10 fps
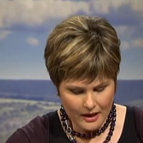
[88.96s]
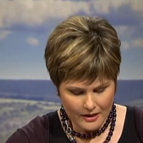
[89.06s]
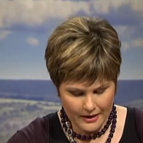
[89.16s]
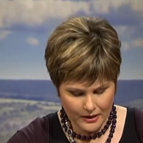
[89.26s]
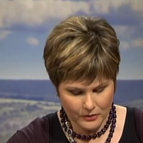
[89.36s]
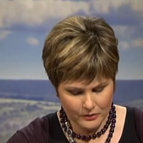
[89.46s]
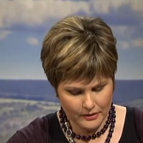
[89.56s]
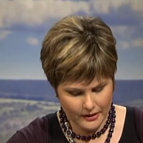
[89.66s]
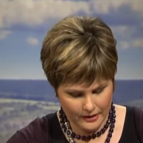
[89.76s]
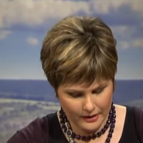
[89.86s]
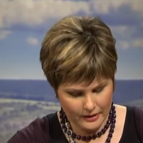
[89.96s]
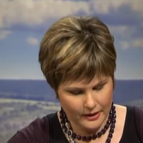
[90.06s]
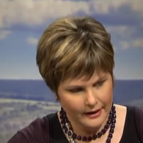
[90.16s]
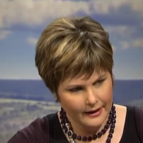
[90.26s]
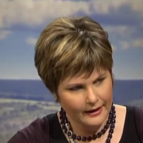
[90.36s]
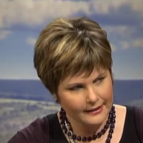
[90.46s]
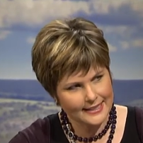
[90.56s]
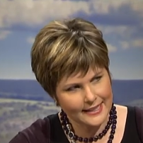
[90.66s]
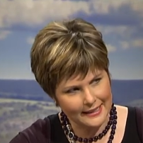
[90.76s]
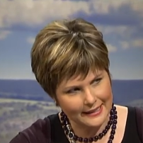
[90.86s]
Neil,
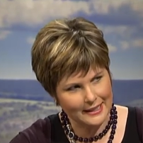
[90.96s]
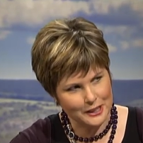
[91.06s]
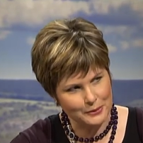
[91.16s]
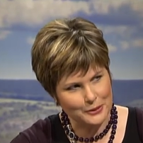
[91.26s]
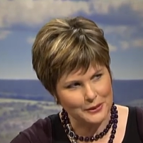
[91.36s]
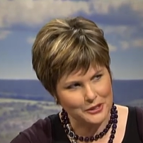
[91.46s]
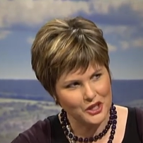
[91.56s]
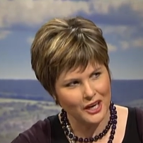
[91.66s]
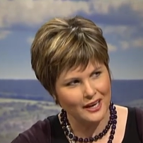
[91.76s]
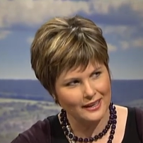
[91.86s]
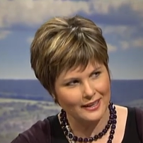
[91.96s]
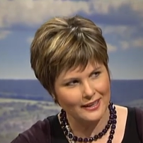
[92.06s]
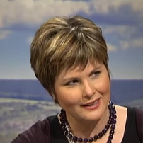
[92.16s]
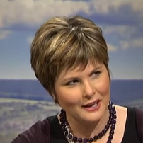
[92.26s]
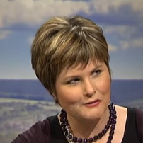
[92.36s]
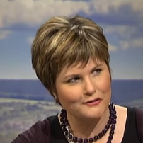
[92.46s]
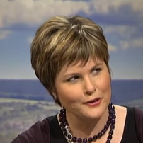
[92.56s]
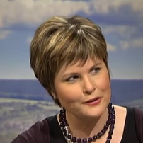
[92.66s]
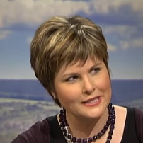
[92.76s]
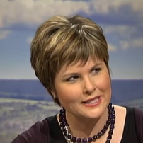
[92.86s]
is the linkage between China and
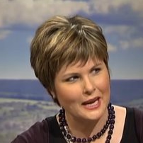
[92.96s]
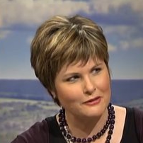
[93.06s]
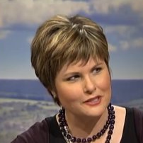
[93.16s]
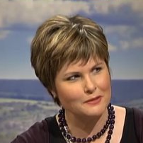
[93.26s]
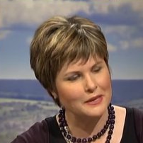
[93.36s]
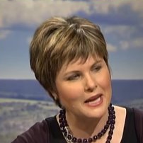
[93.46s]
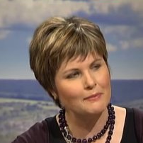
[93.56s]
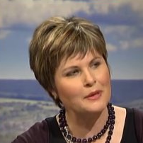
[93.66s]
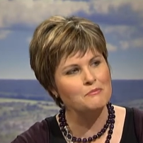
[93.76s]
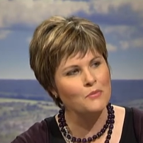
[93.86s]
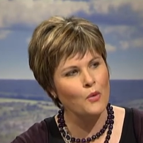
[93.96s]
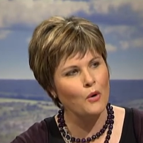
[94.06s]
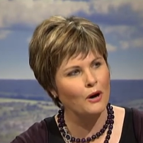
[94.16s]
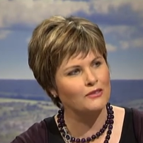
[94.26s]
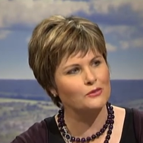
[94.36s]
food safety becoming more of